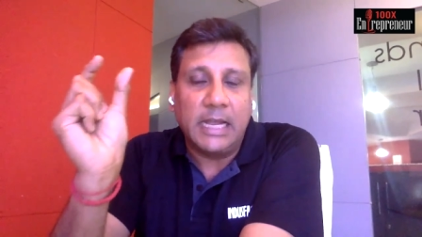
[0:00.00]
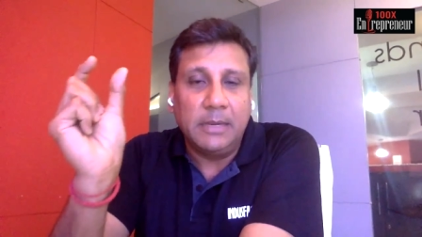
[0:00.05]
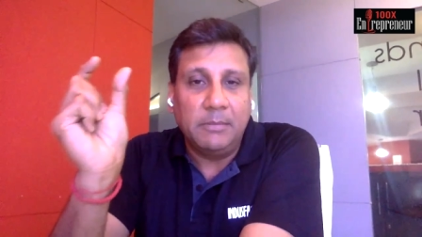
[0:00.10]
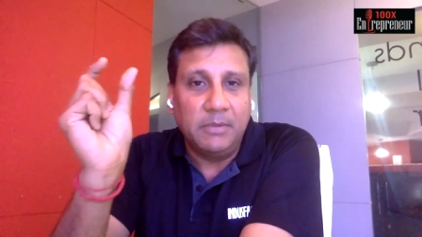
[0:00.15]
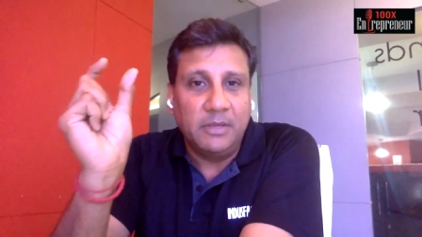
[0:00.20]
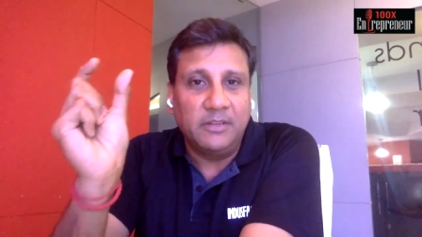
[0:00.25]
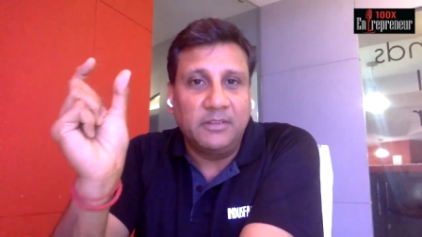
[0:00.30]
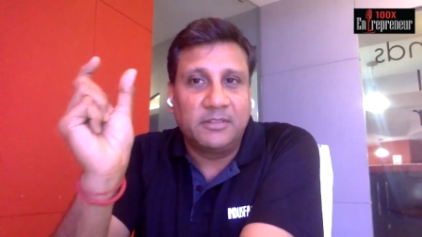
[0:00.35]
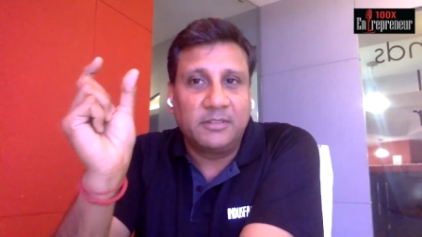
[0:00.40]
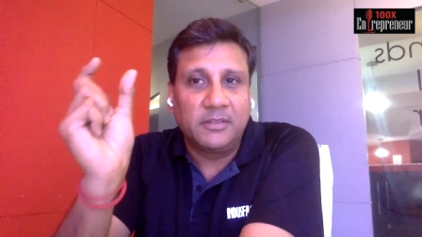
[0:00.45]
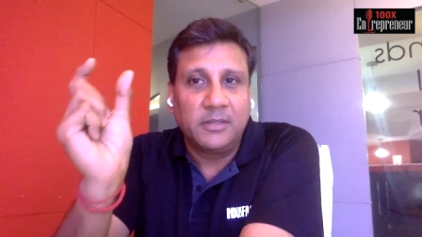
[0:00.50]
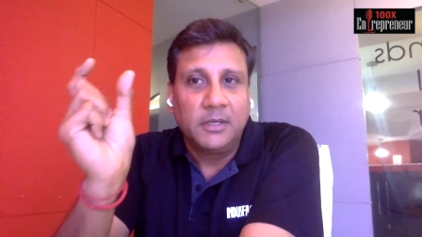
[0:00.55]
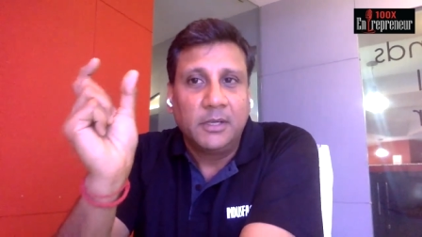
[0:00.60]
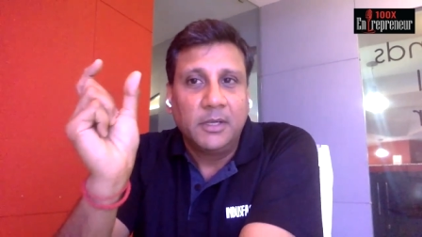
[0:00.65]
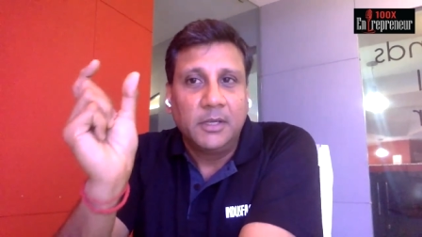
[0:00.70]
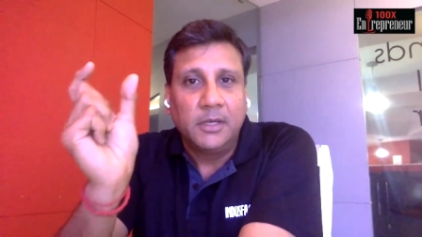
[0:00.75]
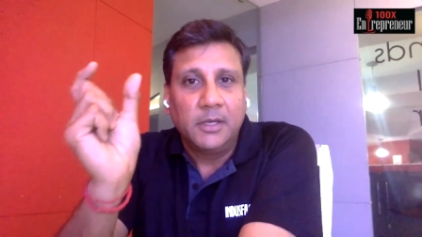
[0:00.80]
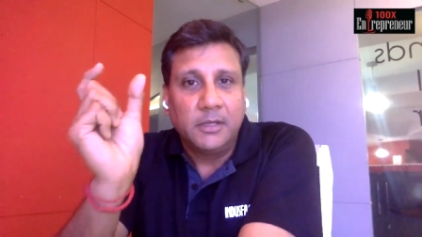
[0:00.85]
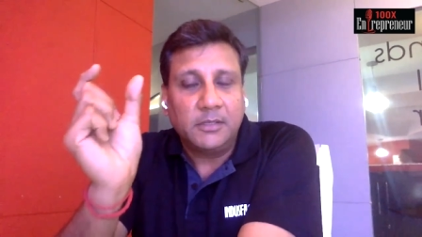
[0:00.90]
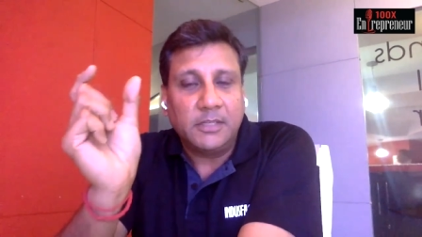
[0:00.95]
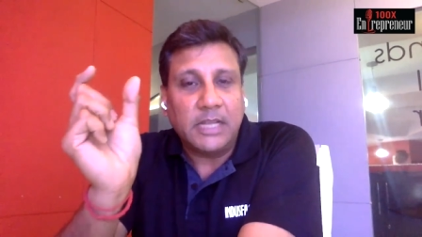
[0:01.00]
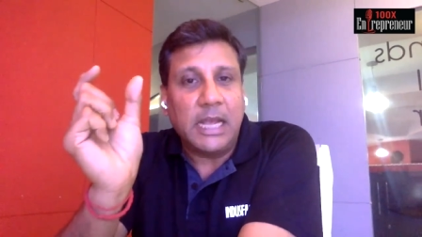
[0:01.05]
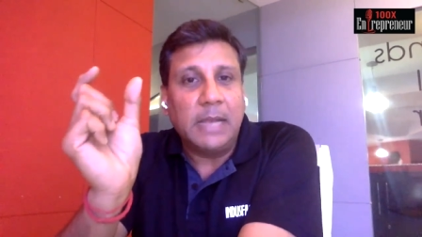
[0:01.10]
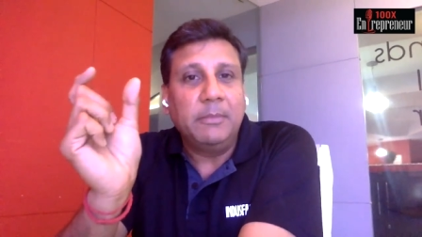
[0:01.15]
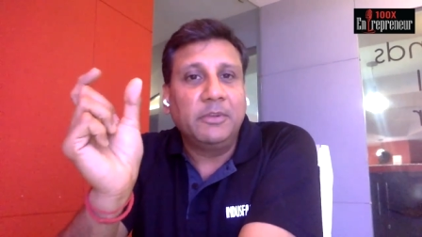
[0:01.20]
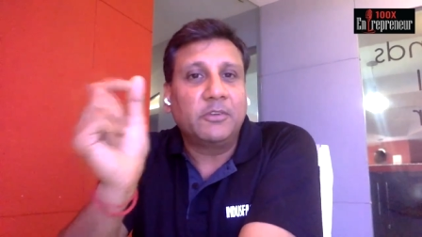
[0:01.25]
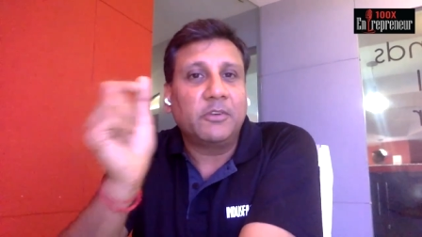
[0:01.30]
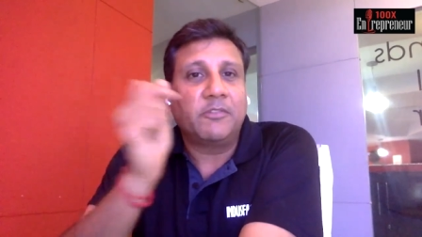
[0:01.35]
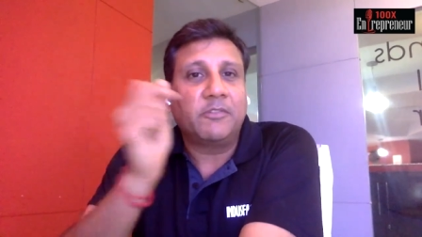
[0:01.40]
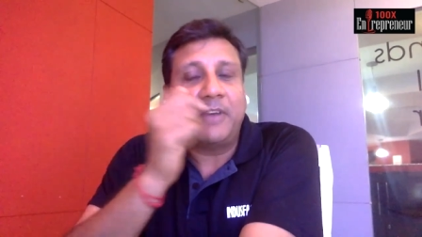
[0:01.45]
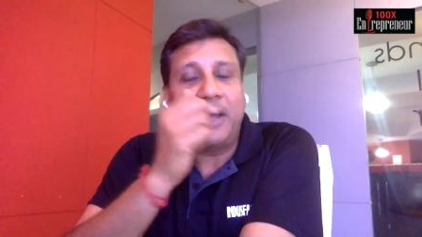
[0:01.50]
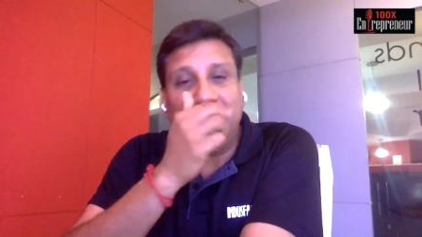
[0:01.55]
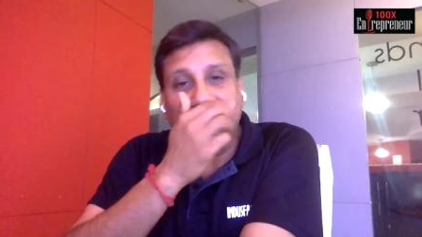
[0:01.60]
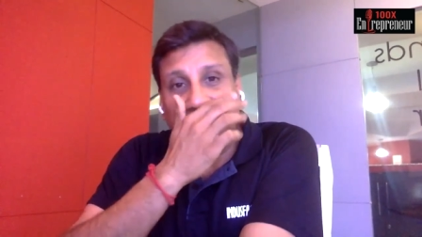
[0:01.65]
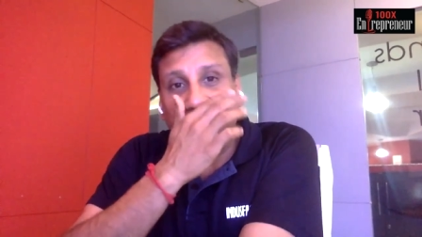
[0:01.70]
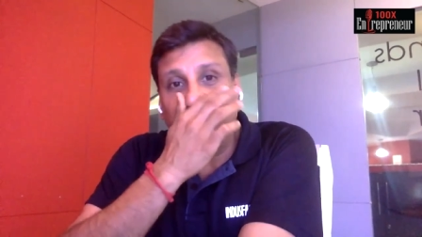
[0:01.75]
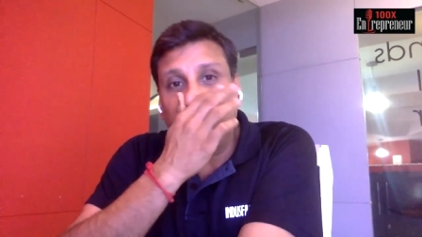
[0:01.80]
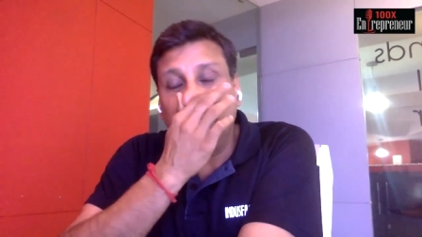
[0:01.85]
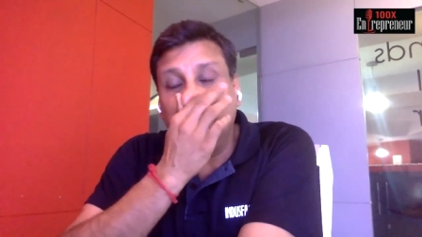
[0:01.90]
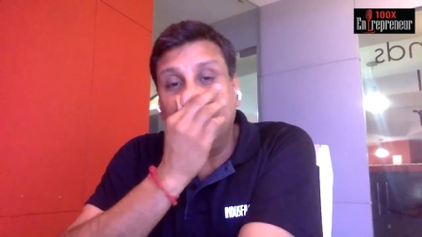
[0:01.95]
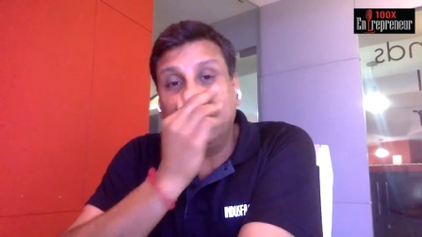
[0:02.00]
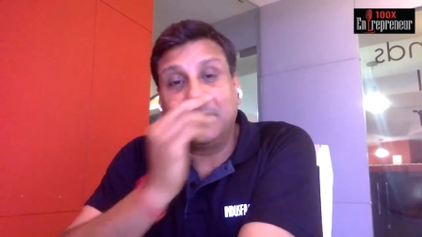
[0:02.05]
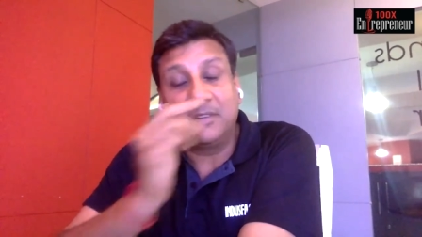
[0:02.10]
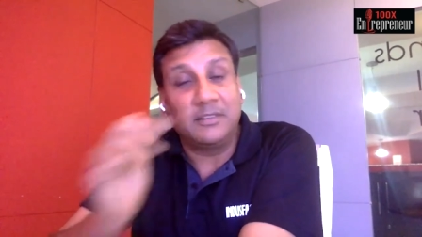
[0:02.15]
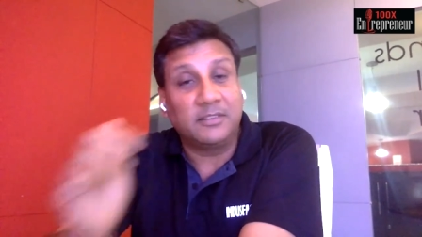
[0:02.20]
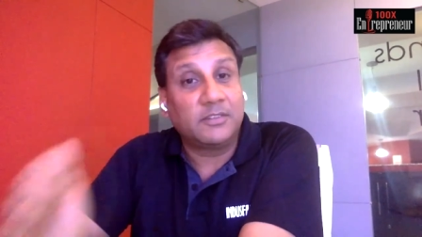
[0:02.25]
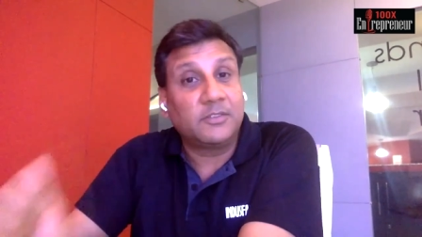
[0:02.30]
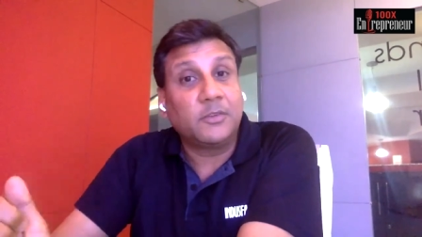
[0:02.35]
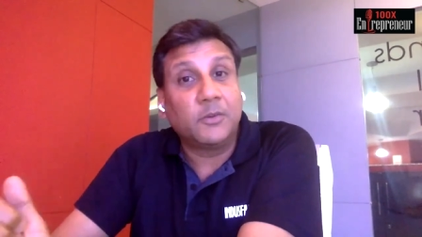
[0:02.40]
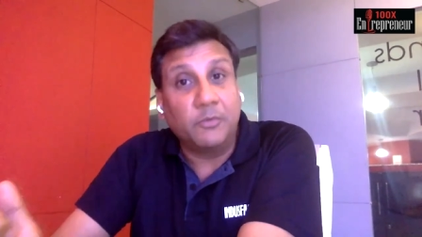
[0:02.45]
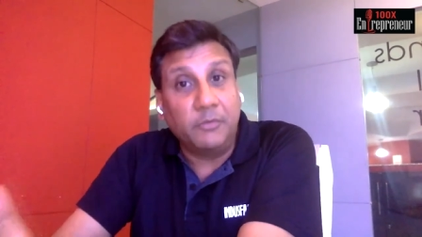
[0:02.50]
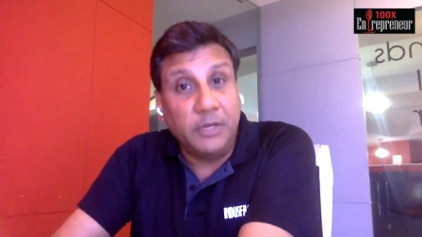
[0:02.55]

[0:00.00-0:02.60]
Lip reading: time is of essence.